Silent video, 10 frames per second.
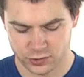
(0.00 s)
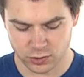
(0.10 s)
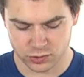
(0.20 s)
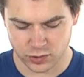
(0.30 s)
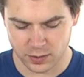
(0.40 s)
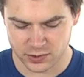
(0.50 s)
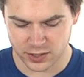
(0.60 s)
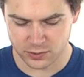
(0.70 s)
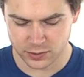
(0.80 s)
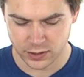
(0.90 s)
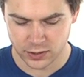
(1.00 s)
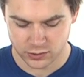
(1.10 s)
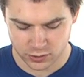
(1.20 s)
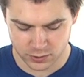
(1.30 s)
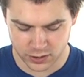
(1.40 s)
shoulder straps now.
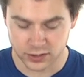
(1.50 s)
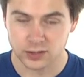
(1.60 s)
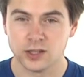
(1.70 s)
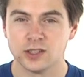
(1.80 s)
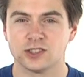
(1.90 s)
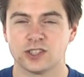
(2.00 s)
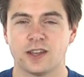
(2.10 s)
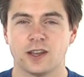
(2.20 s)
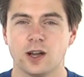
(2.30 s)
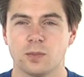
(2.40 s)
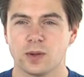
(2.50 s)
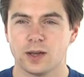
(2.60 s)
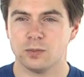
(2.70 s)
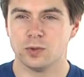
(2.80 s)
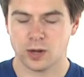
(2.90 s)
So I'm going to set that up
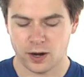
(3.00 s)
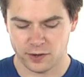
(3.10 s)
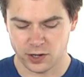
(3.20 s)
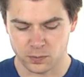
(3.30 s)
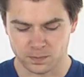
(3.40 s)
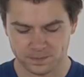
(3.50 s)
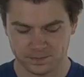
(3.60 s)
and we'll carry on.